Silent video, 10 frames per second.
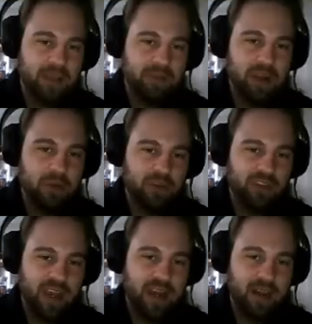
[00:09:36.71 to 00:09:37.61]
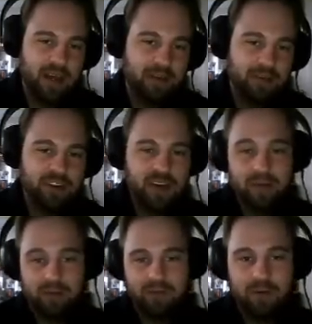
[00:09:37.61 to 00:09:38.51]
the prequel tale of Resident
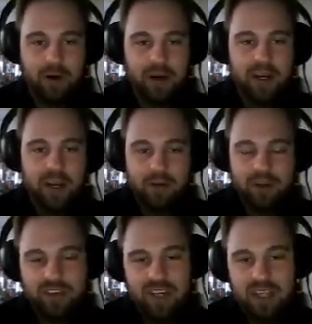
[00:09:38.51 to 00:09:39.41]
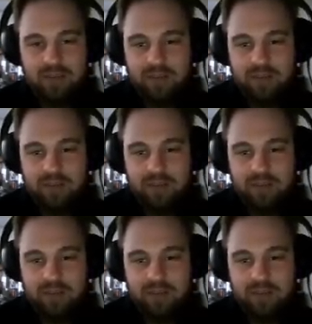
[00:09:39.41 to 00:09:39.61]
Evil 4. Resident